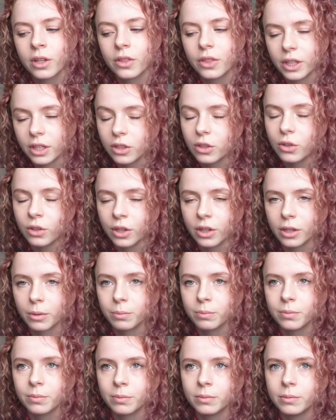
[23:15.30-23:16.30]
think you're going to
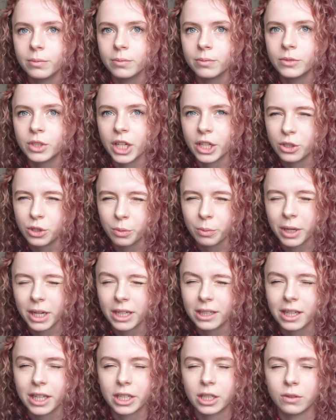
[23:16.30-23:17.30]
change your
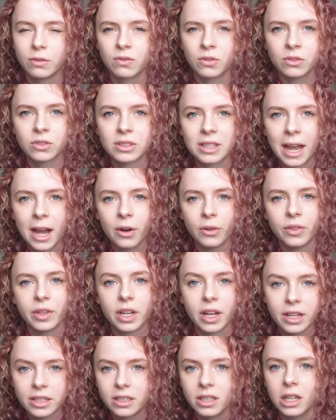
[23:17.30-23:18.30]
mind like you've sat on
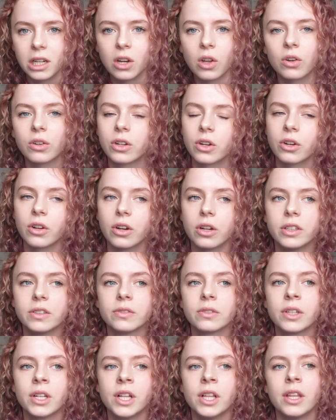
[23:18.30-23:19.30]
the idea long
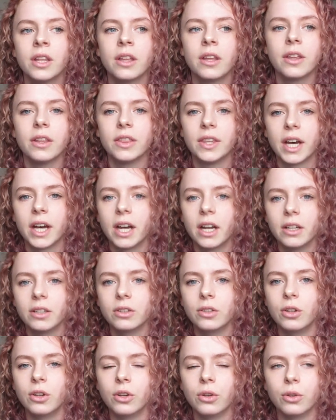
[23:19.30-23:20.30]
enough that
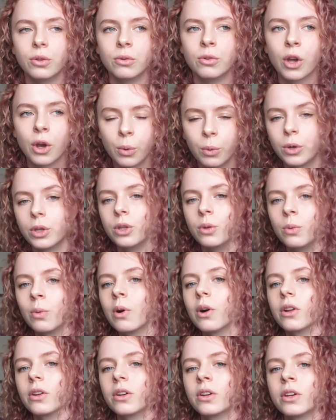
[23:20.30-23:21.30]
you know what you
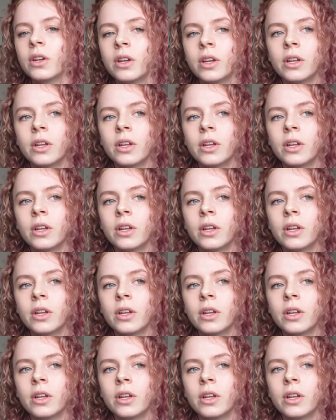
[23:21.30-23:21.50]
want